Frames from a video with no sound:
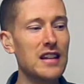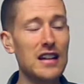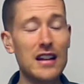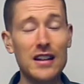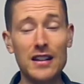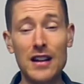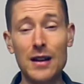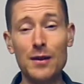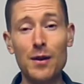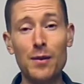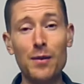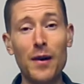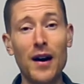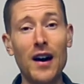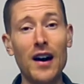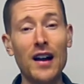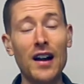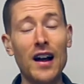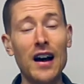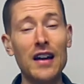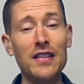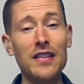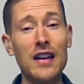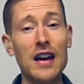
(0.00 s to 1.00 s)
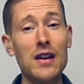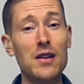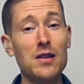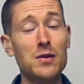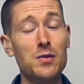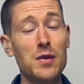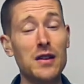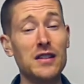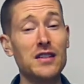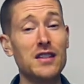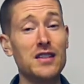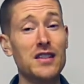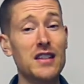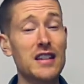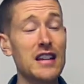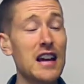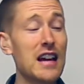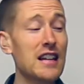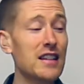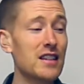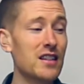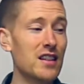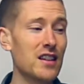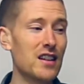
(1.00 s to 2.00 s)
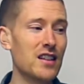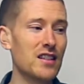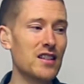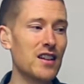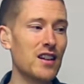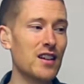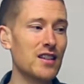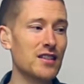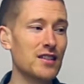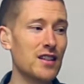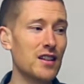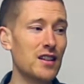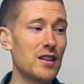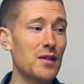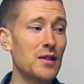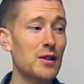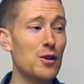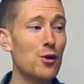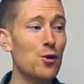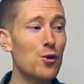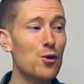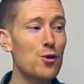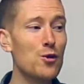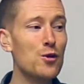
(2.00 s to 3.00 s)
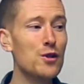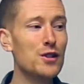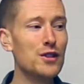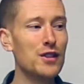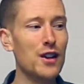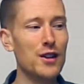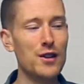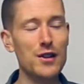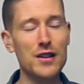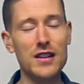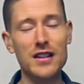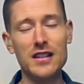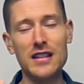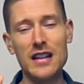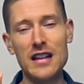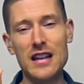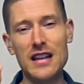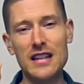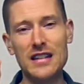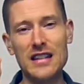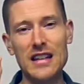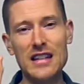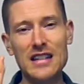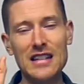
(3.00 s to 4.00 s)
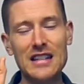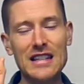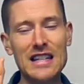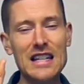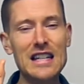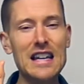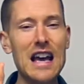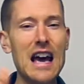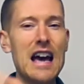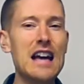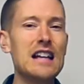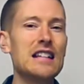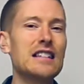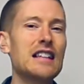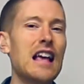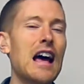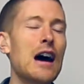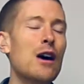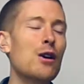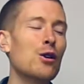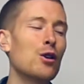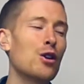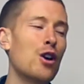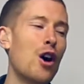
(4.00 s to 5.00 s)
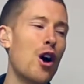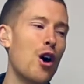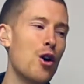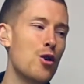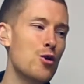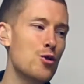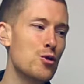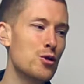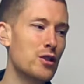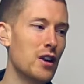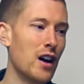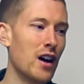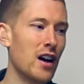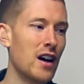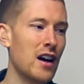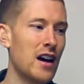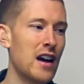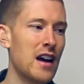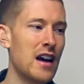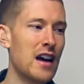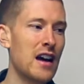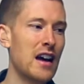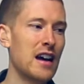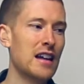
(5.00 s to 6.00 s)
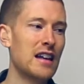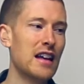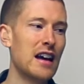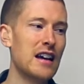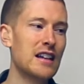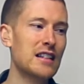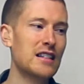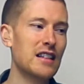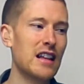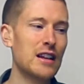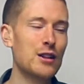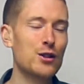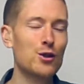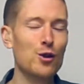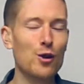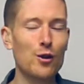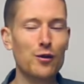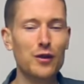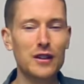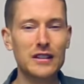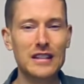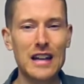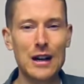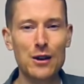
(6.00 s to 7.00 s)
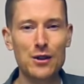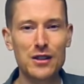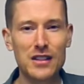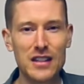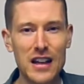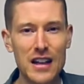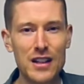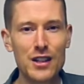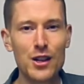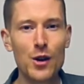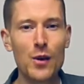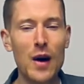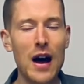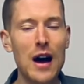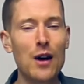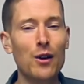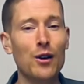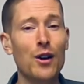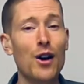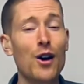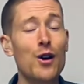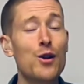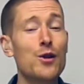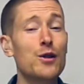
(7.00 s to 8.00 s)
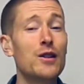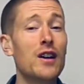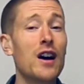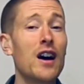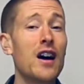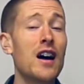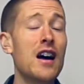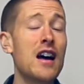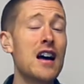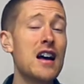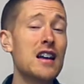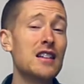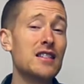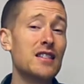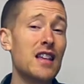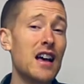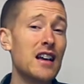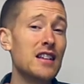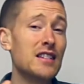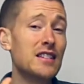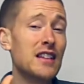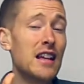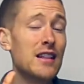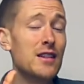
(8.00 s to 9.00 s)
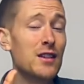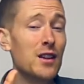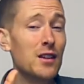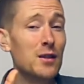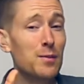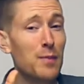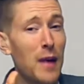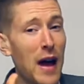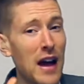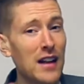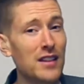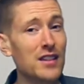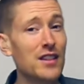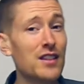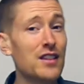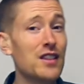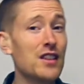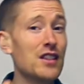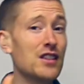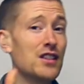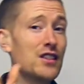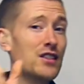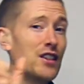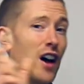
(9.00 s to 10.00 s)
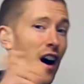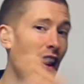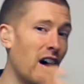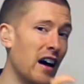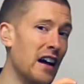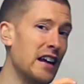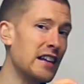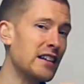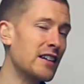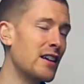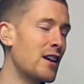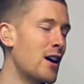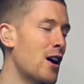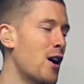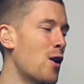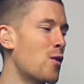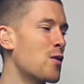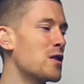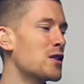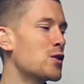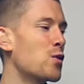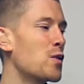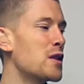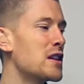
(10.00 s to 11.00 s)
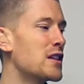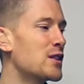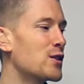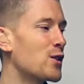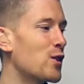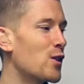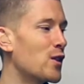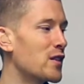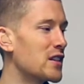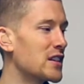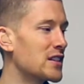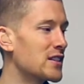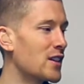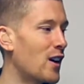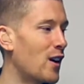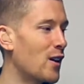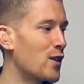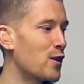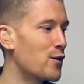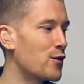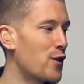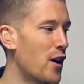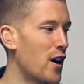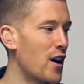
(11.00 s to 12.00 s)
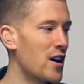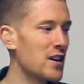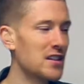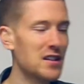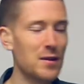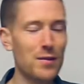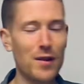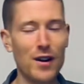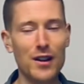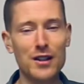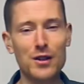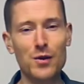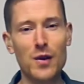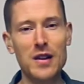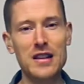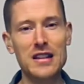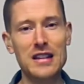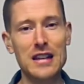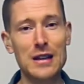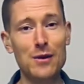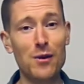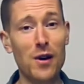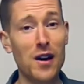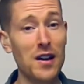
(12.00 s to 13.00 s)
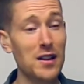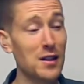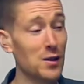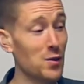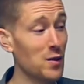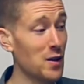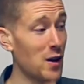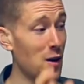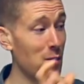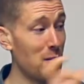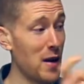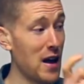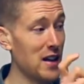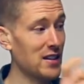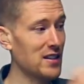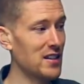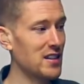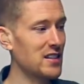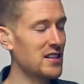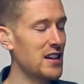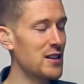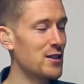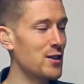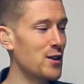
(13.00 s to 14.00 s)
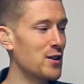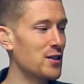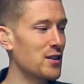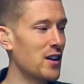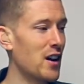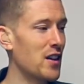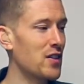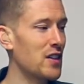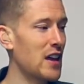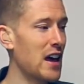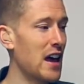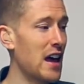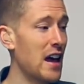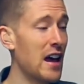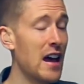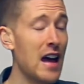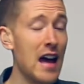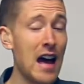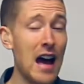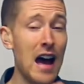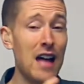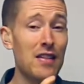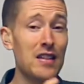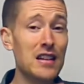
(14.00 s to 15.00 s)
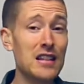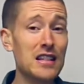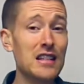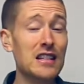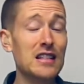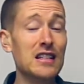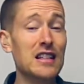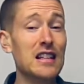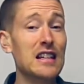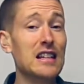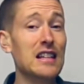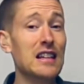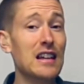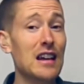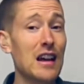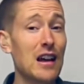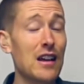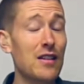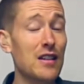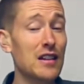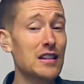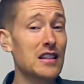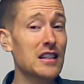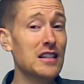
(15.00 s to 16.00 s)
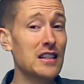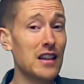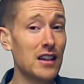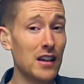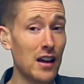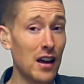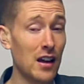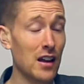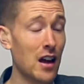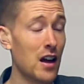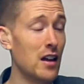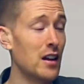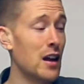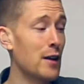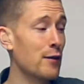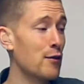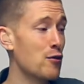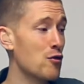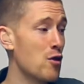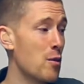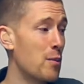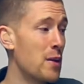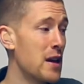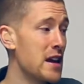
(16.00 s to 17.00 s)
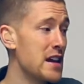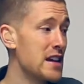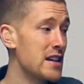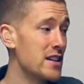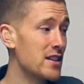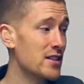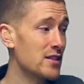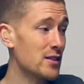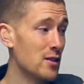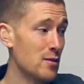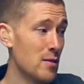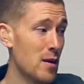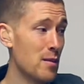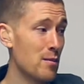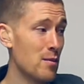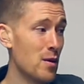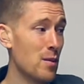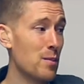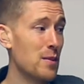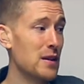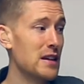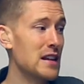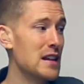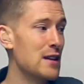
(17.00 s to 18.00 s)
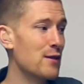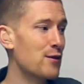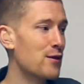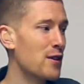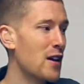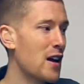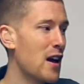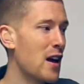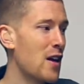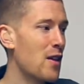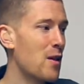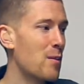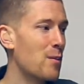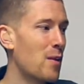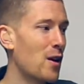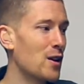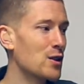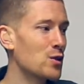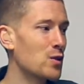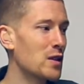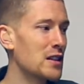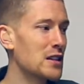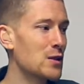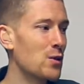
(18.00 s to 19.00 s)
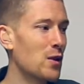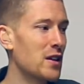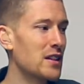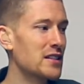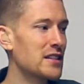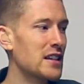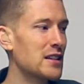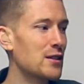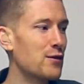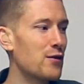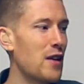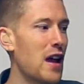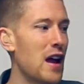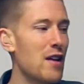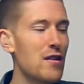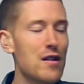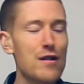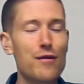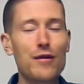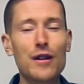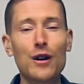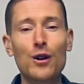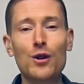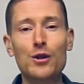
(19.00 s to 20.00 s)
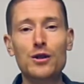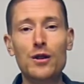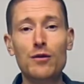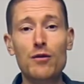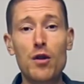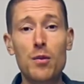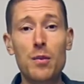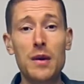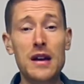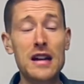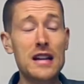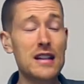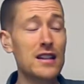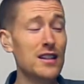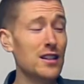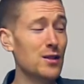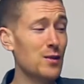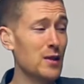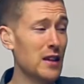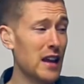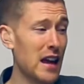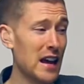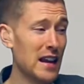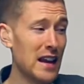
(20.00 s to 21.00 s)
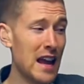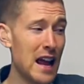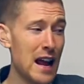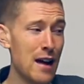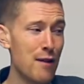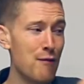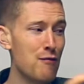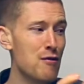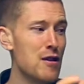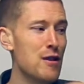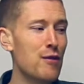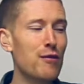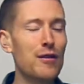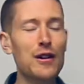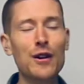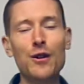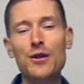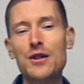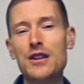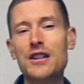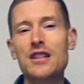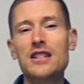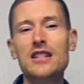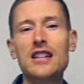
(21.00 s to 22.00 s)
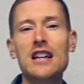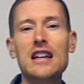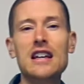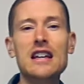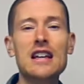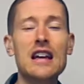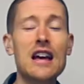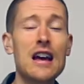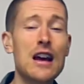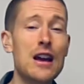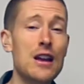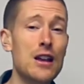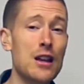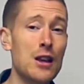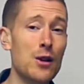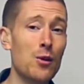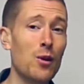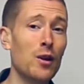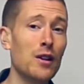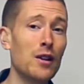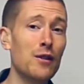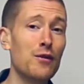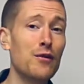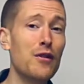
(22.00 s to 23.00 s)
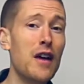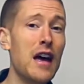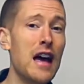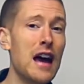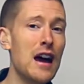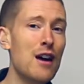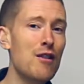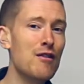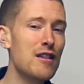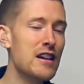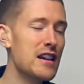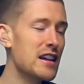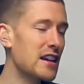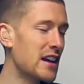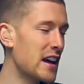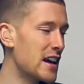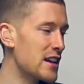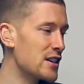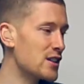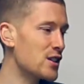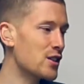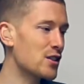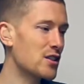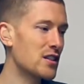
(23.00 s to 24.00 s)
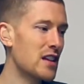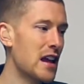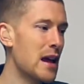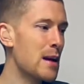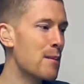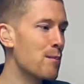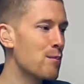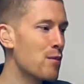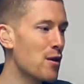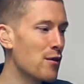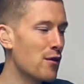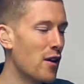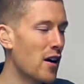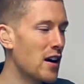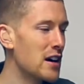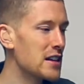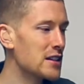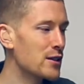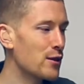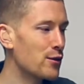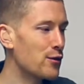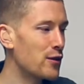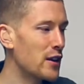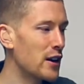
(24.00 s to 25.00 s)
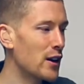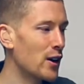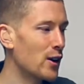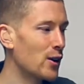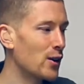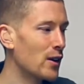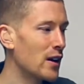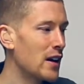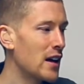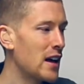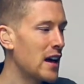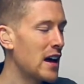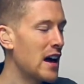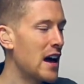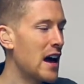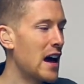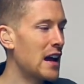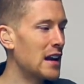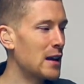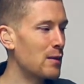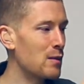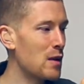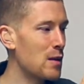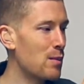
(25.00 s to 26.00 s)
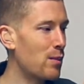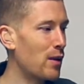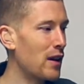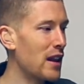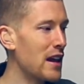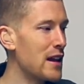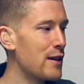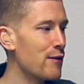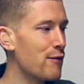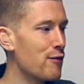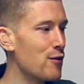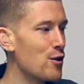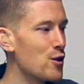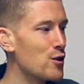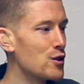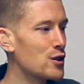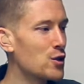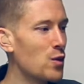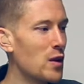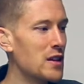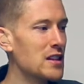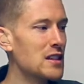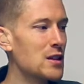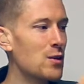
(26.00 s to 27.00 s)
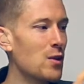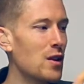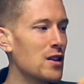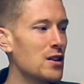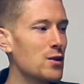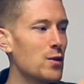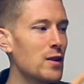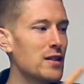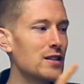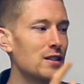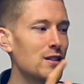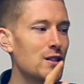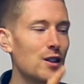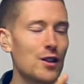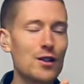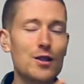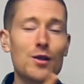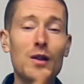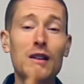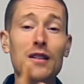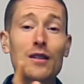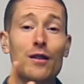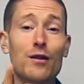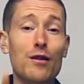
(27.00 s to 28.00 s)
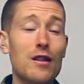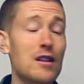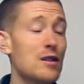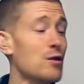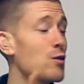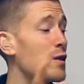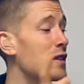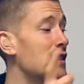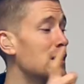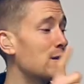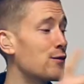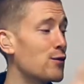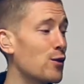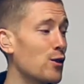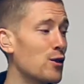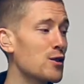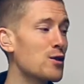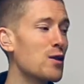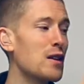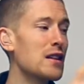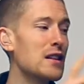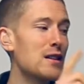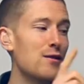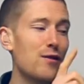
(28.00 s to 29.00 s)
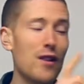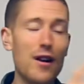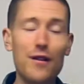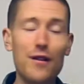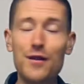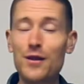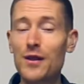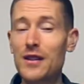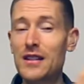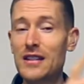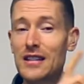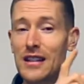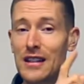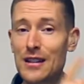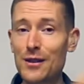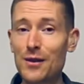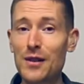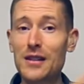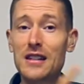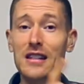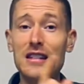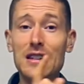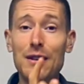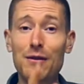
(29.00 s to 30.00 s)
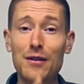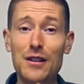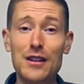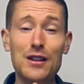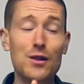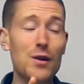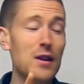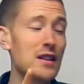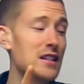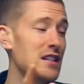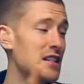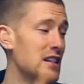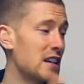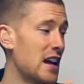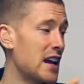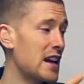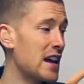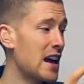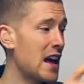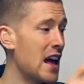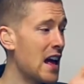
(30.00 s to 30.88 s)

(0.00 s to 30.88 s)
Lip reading: a double bar line there, which brings us to the end of the guitar solo. And also you can see it says DS al Coda. Okay, so that's short for Del Segno al Coda. So that sends us back to the sign, which we saw at the start of the verse at bar 21. So we go back to the Segno sign there. And this is another repeat. So remember, beneath bar 21 it says vary fills on repeat. So again, every fill you see, you want to vary. Okay, so you just improvise a fill. And then we play through 21, 22, 23, 24, 25, 26, 27, and 28.